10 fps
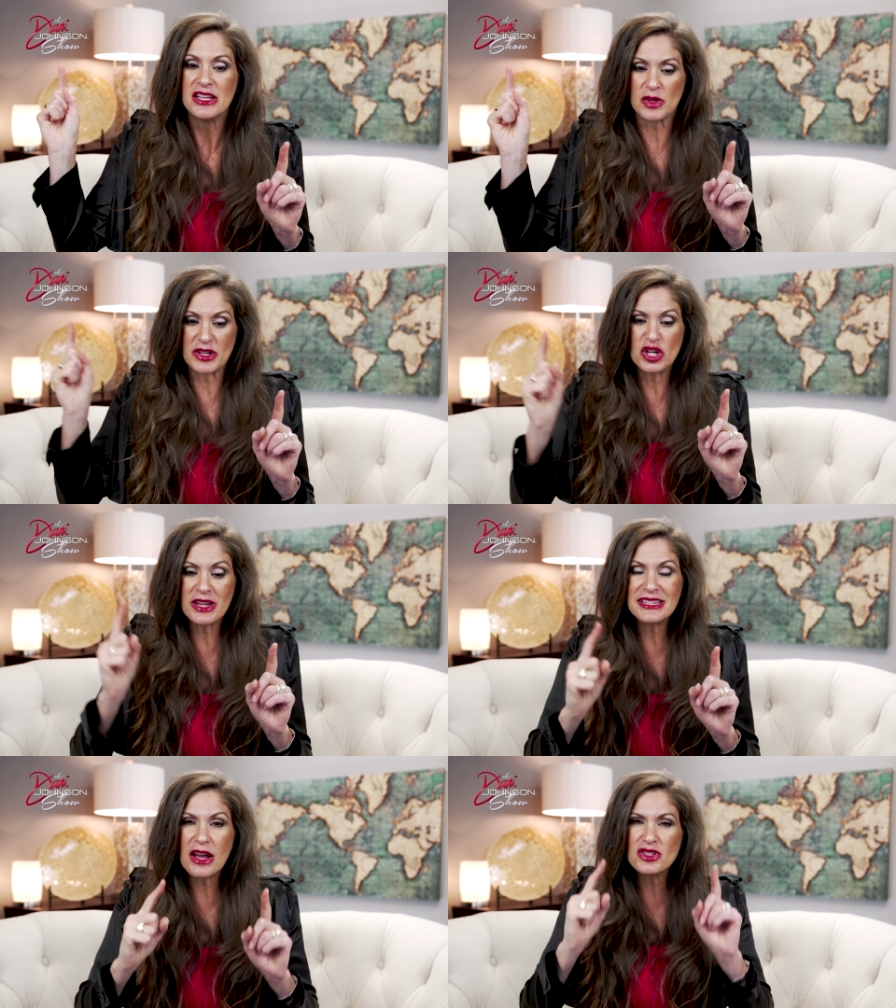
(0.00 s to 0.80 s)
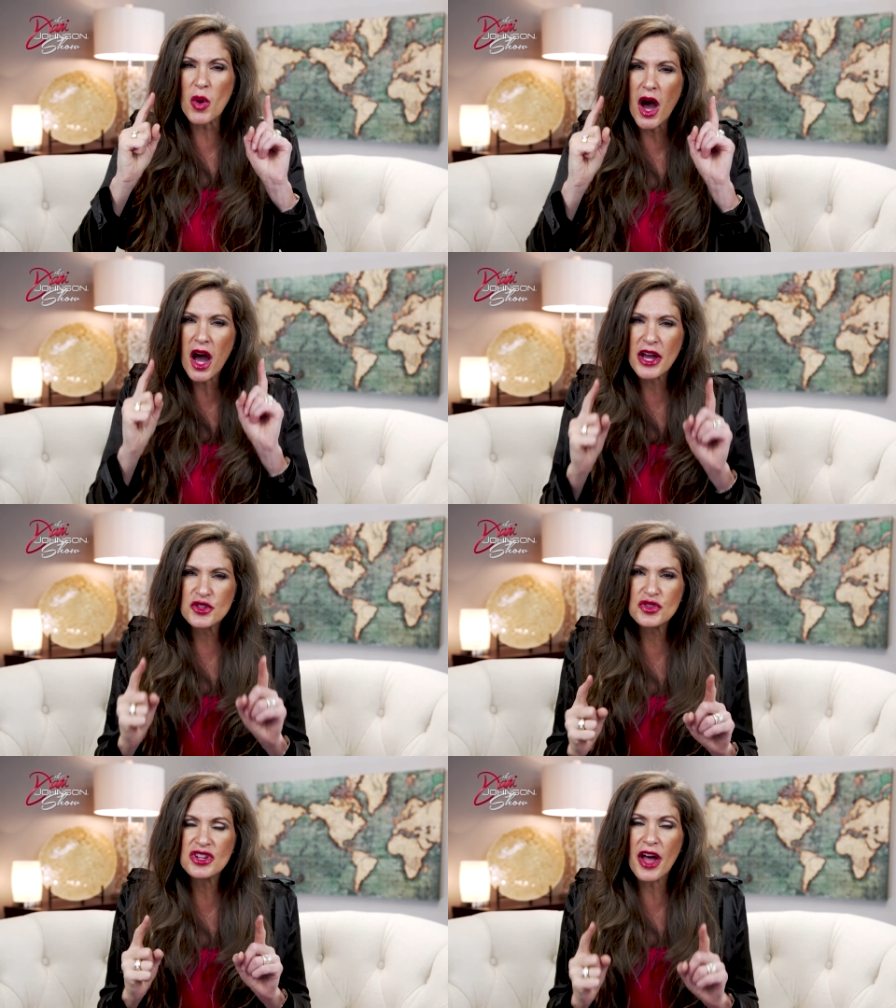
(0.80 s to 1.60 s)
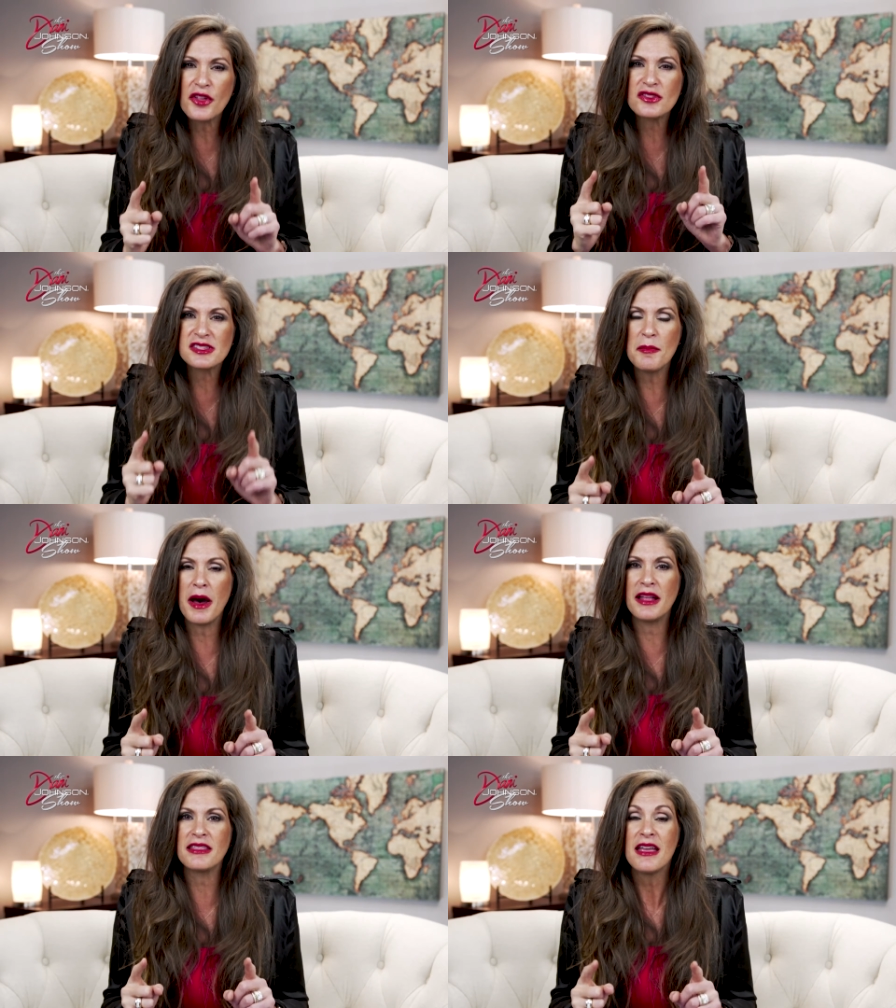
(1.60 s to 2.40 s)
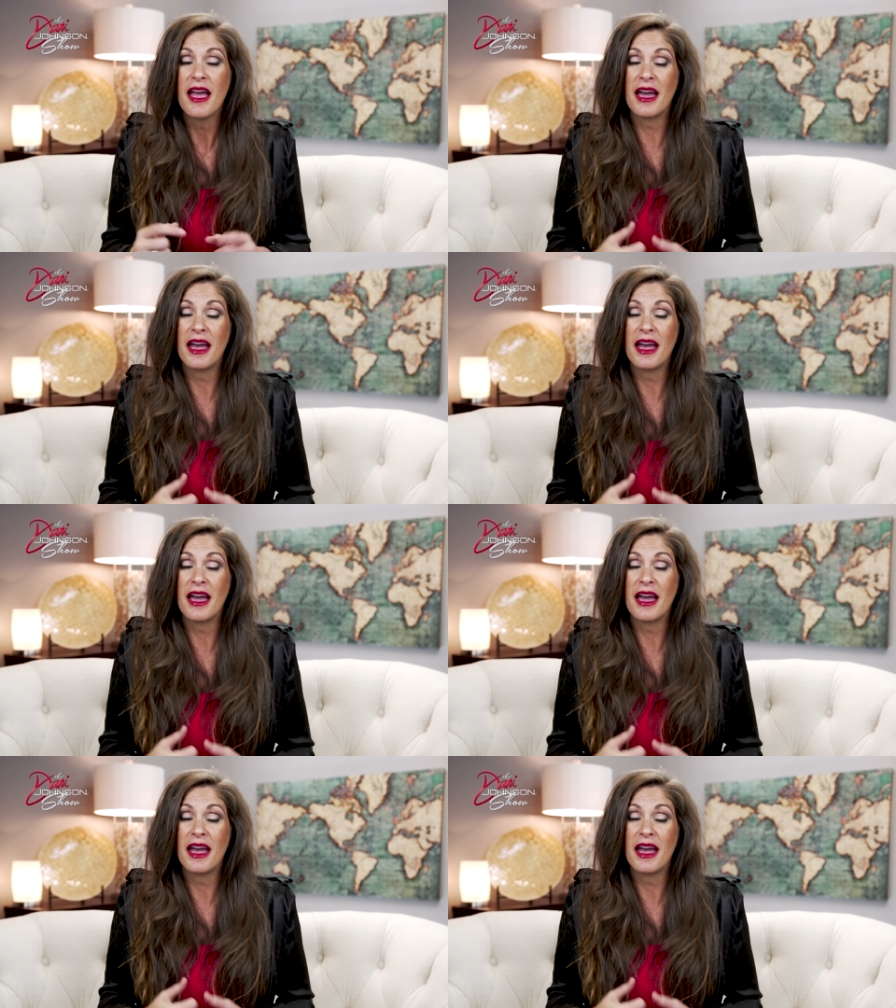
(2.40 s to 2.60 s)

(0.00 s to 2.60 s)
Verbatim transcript: So I took it down to $100 a month,